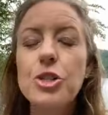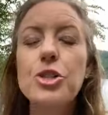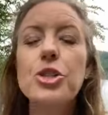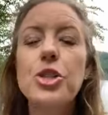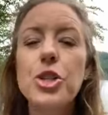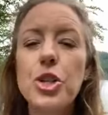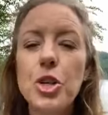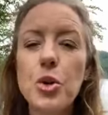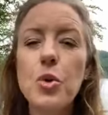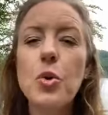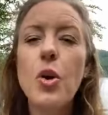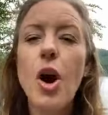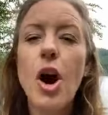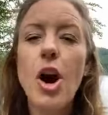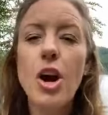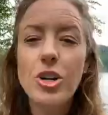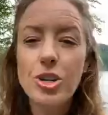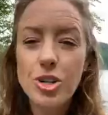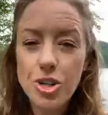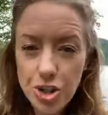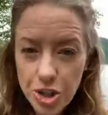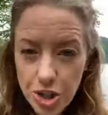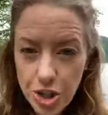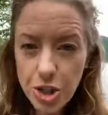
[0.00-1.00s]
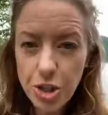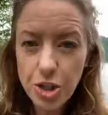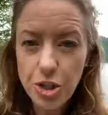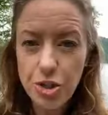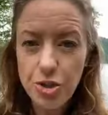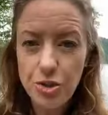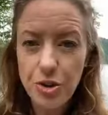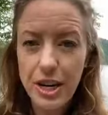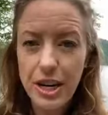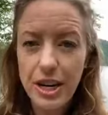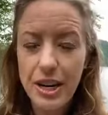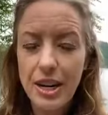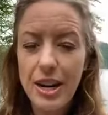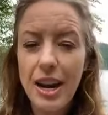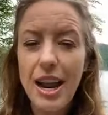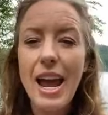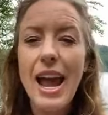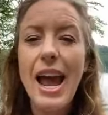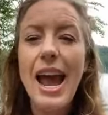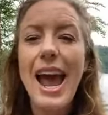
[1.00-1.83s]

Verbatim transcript: to our children